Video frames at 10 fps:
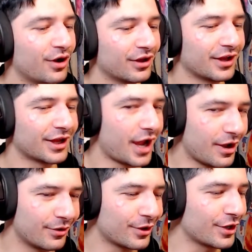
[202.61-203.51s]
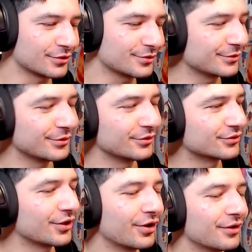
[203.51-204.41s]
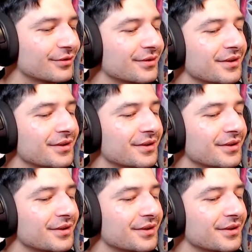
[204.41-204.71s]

Unlike our castle, you know what I'm saying?